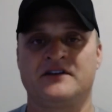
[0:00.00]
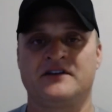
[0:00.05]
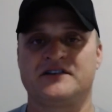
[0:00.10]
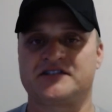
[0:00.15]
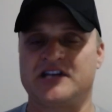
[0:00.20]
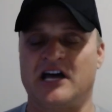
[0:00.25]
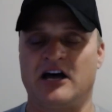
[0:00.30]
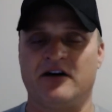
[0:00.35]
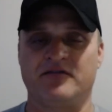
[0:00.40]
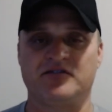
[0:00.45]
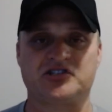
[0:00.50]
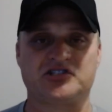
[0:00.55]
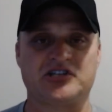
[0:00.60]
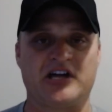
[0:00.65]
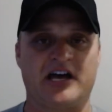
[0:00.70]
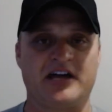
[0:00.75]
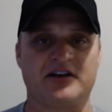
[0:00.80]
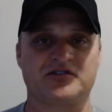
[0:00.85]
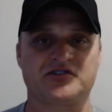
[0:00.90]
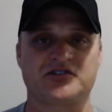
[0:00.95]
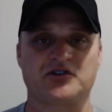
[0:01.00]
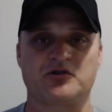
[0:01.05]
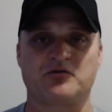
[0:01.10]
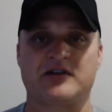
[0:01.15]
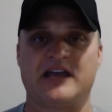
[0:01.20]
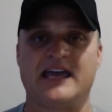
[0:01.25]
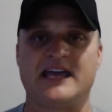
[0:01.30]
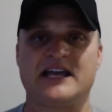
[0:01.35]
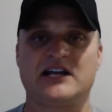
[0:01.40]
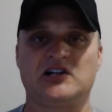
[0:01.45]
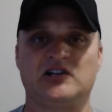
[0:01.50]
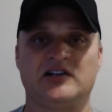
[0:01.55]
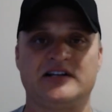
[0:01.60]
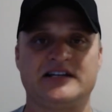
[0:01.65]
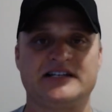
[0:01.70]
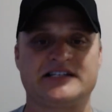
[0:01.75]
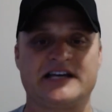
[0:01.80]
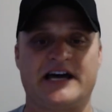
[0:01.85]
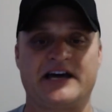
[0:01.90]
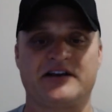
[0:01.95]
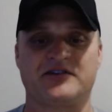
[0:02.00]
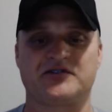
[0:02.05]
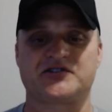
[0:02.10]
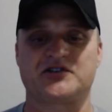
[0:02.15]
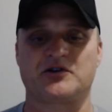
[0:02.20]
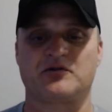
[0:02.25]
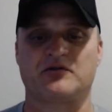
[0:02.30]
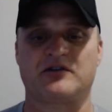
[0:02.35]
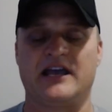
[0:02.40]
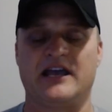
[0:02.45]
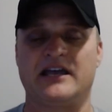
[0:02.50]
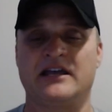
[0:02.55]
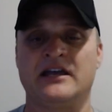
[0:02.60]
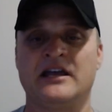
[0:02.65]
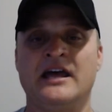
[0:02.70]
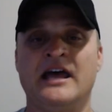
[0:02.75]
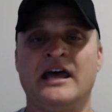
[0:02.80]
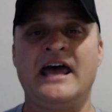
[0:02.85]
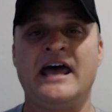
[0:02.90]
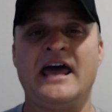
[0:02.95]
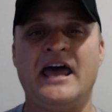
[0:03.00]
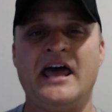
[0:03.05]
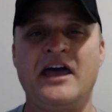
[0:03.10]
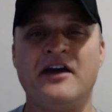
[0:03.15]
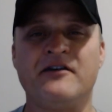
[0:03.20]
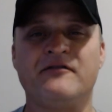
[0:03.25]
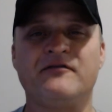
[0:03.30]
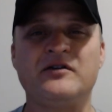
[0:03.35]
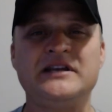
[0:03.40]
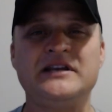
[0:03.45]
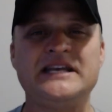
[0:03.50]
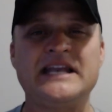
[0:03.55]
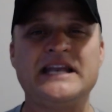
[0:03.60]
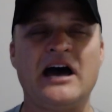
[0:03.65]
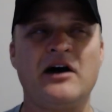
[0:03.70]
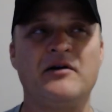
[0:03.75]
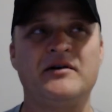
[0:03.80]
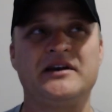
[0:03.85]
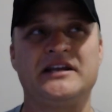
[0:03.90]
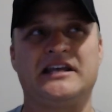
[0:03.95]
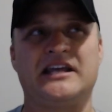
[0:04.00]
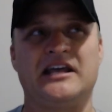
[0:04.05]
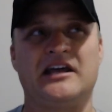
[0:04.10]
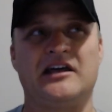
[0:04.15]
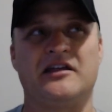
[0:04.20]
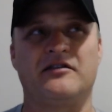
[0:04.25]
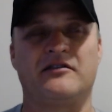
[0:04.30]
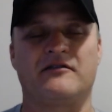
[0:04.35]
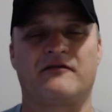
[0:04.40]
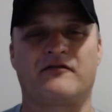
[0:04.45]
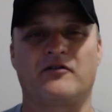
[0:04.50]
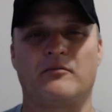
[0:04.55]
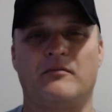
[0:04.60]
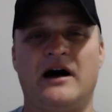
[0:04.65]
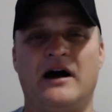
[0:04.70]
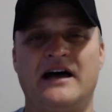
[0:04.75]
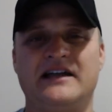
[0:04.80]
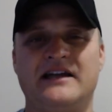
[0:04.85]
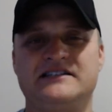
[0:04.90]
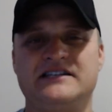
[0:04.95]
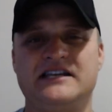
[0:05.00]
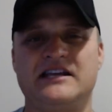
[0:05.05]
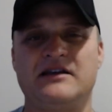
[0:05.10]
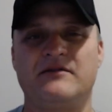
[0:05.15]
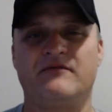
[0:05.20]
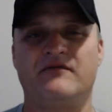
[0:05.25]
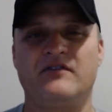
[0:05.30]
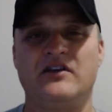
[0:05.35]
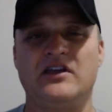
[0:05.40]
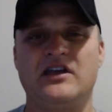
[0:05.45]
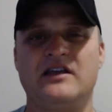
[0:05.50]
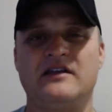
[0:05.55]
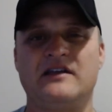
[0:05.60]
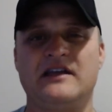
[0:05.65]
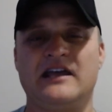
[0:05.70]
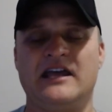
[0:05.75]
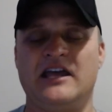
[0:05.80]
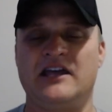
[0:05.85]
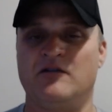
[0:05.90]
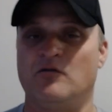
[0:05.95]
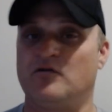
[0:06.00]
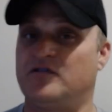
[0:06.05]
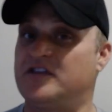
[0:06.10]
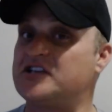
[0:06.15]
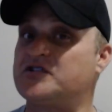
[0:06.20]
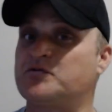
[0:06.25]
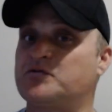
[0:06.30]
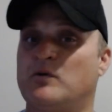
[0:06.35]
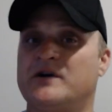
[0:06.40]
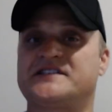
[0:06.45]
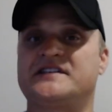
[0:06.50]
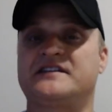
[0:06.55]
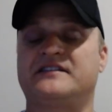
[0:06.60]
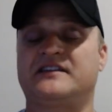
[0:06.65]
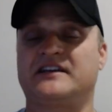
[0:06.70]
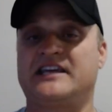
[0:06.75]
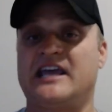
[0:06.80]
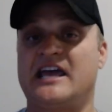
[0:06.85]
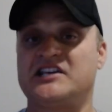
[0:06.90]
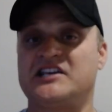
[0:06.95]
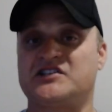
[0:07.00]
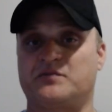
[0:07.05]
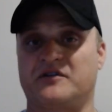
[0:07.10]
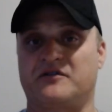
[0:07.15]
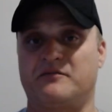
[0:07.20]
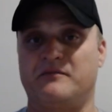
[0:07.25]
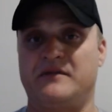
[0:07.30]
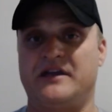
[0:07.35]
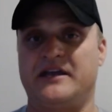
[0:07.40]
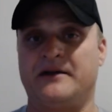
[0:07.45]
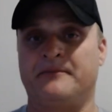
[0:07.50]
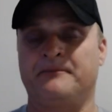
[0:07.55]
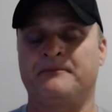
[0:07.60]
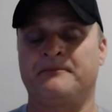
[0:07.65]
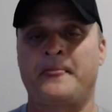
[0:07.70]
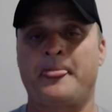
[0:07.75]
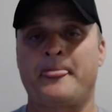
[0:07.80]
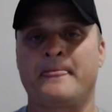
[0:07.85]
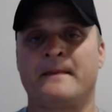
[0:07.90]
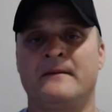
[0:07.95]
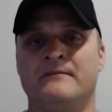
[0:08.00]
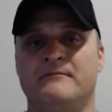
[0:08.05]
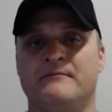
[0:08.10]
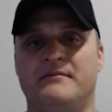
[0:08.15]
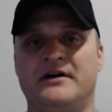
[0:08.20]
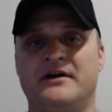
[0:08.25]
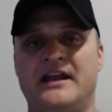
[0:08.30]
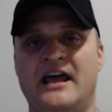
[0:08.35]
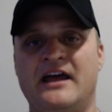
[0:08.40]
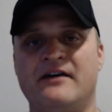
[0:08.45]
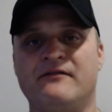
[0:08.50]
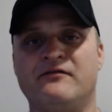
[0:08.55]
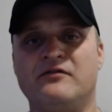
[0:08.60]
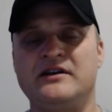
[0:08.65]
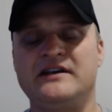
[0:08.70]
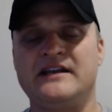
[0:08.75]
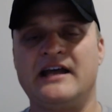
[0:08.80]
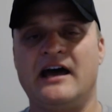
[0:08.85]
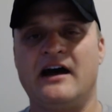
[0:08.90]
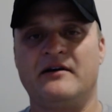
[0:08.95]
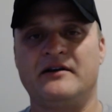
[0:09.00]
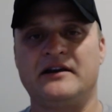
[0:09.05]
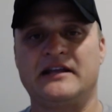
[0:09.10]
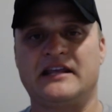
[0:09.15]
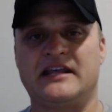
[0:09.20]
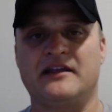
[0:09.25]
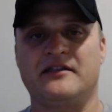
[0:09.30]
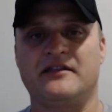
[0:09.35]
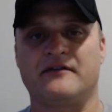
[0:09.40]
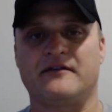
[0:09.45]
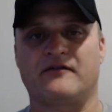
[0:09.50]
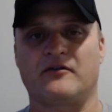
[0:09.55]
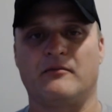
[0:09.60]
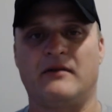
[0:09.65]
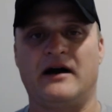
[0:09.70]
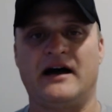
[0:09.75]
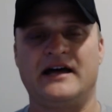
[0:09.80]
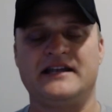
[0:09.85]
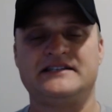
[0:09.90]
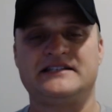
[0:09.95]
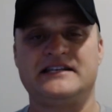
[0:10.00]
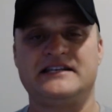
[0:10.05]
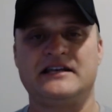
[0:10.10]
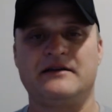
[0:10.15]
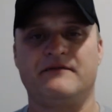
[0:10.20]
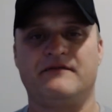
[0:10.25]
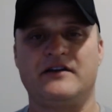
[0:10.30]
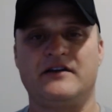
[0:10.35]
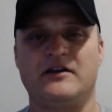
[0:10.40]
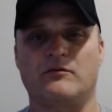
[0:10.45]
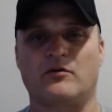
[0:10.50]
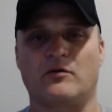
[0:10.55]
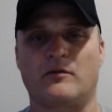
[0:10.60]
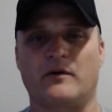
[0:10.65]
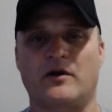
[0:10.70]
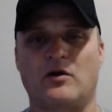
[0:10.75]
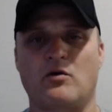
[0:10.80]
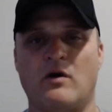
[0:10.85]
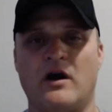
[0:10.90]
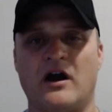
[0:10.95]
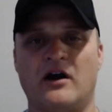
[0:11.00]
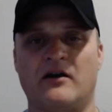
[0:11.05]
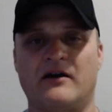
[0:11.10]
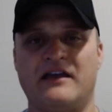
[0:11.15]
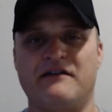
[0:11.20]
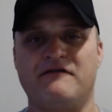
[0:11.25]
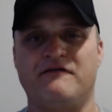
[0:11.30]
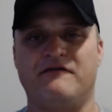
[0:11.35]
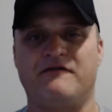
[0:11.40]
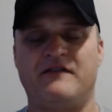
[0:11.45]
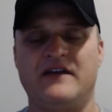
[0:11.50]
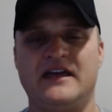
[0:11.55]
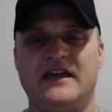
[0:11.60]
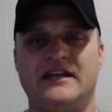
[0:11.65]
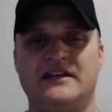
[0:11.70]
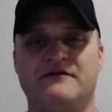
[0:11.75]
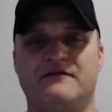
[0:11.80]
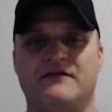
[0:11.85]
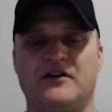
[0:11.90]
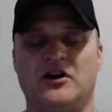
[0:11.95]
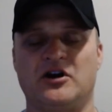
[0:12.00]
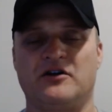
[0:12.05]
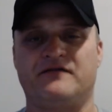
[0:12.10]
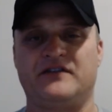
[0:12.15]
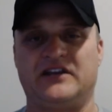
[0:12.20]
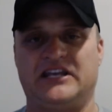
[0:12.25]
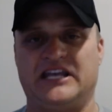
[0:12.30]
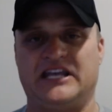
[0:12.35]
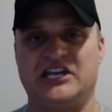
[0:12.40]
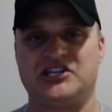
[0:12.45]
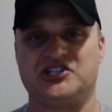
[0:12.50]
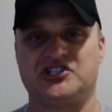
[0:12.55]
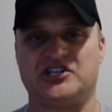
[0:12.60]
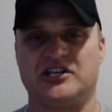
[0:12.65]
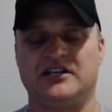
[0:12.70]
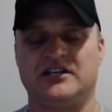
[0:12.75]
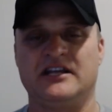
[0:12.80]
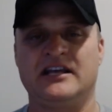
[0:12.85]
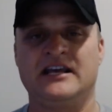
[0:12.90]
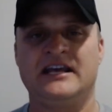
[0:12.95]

Salvage title's okay, clean title's okay. Every now and again, the Vermont DMV, this wasn't the case with me, but every now and again, the Vermont DMV will require a VIN verification.